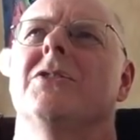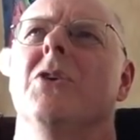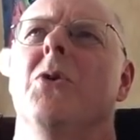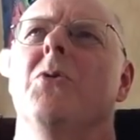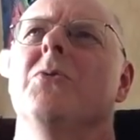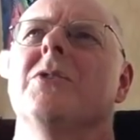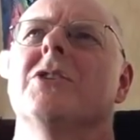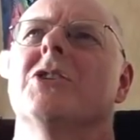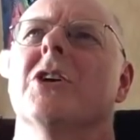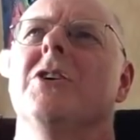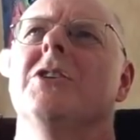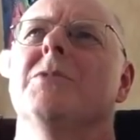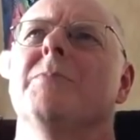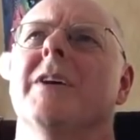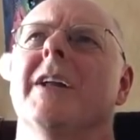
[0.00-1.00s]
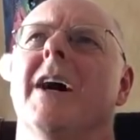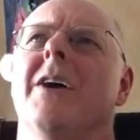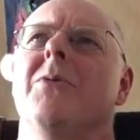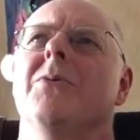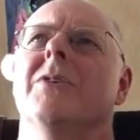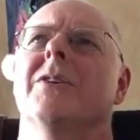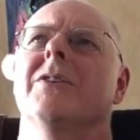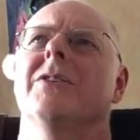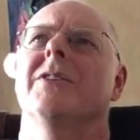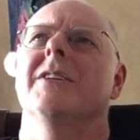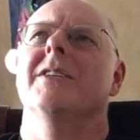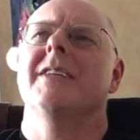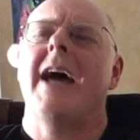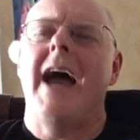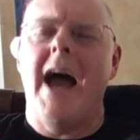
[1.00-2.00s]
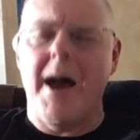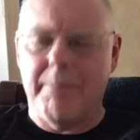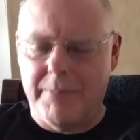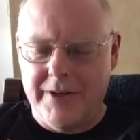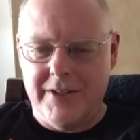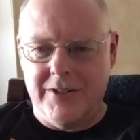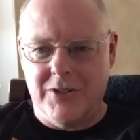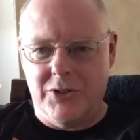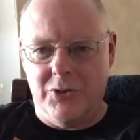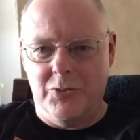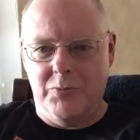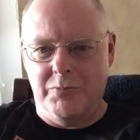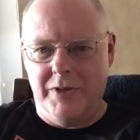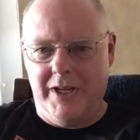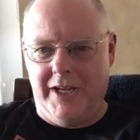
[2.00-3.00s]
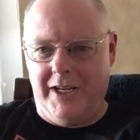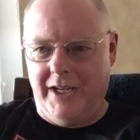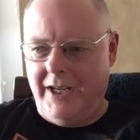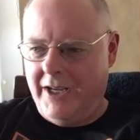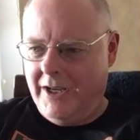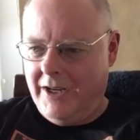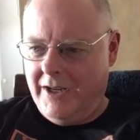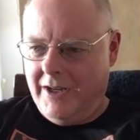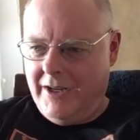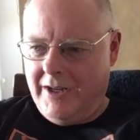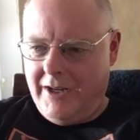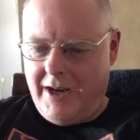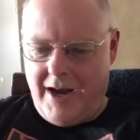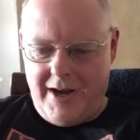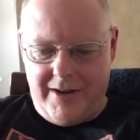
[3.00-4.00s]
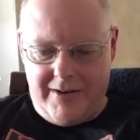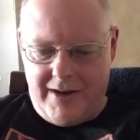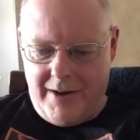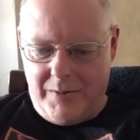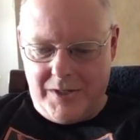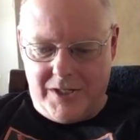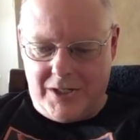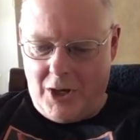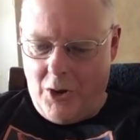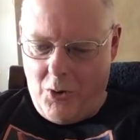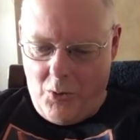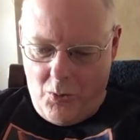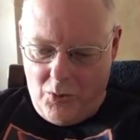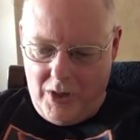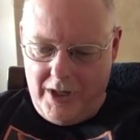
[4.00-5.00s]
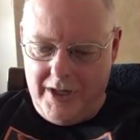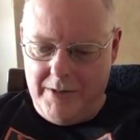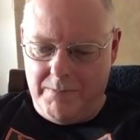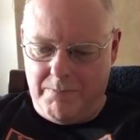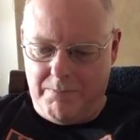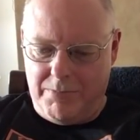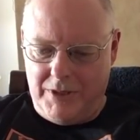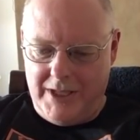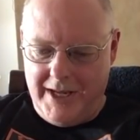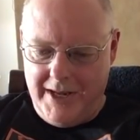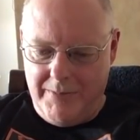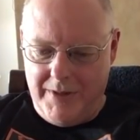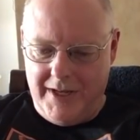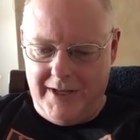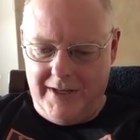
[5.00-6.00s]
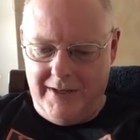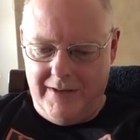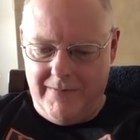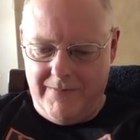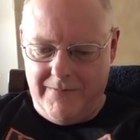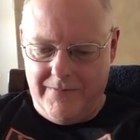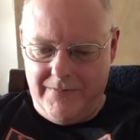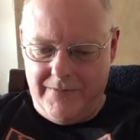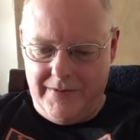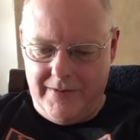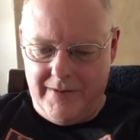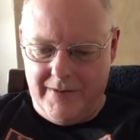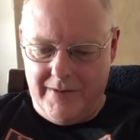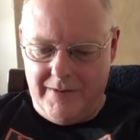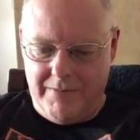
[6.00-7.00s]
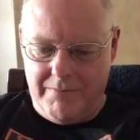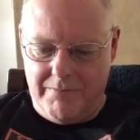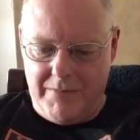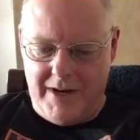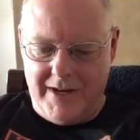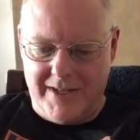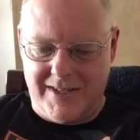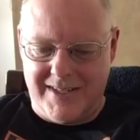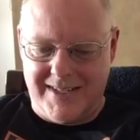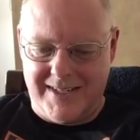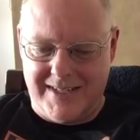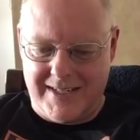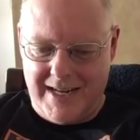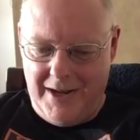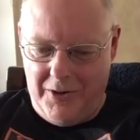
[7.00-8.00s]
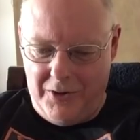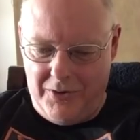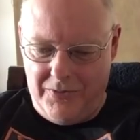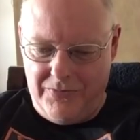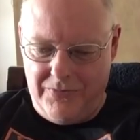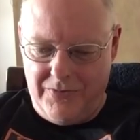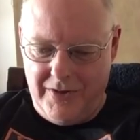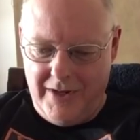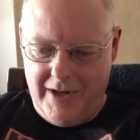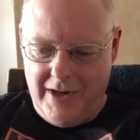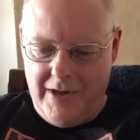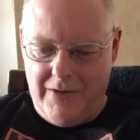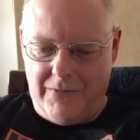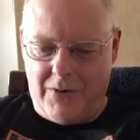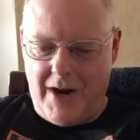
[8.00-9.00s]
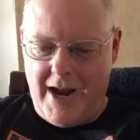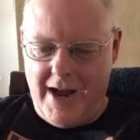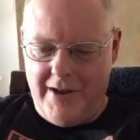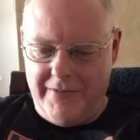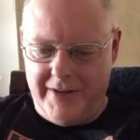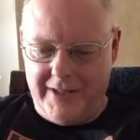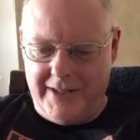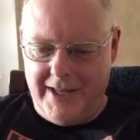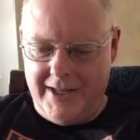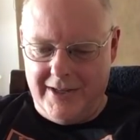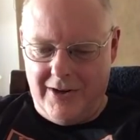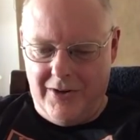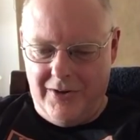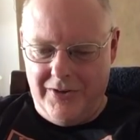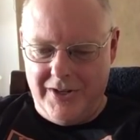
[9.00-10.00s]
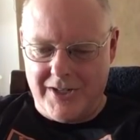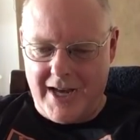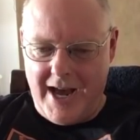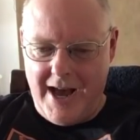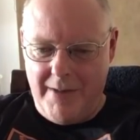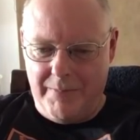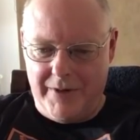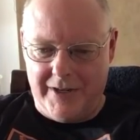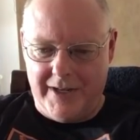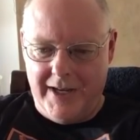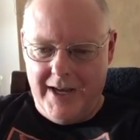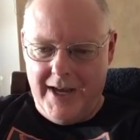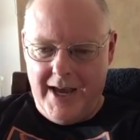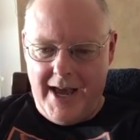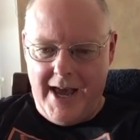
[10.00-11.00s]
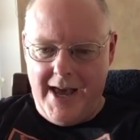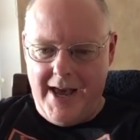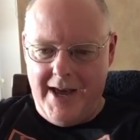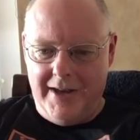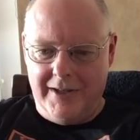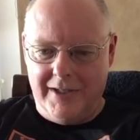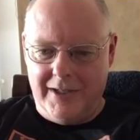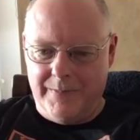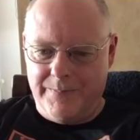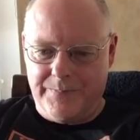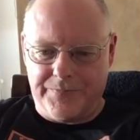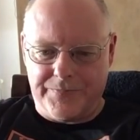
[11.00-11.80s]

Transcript: own judgment? How could this happen to me? I was totally blaming myself for having let all this happen. And